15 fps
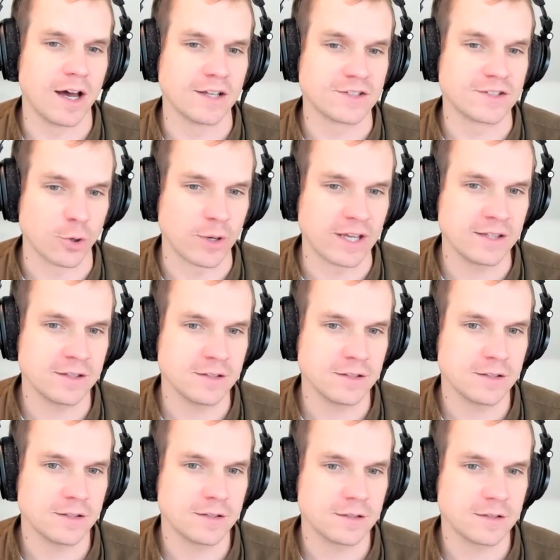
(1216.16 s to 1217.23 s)
token
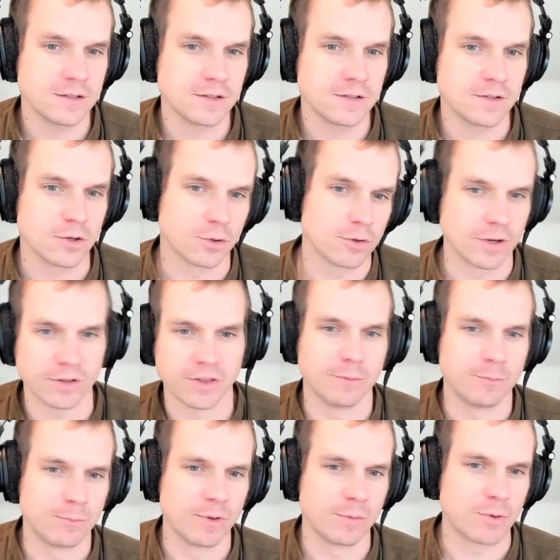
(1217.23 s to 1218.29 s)
or
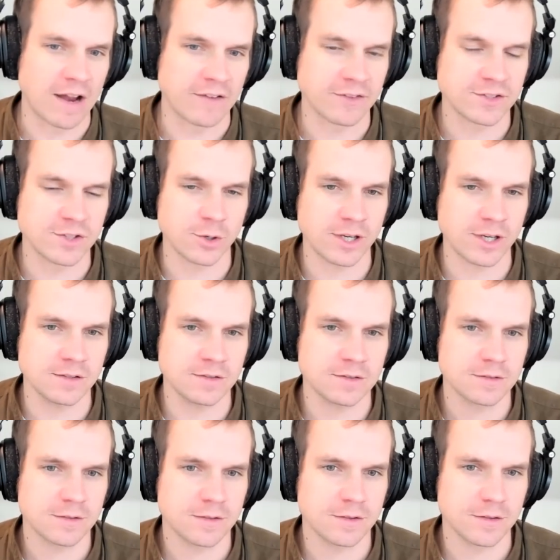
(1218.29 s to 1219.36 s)
the private token,
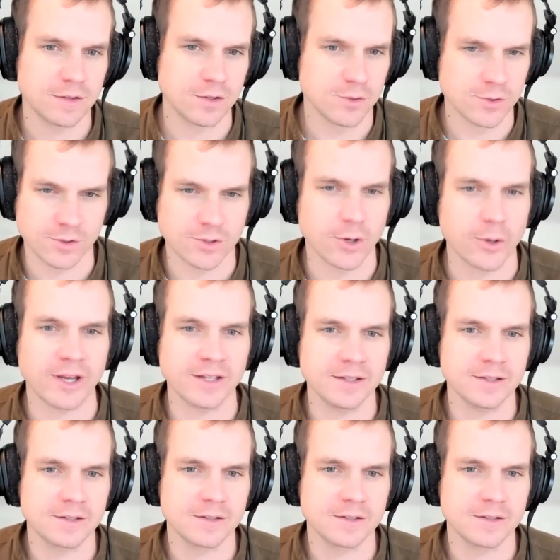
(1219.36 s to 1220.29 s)
the user token.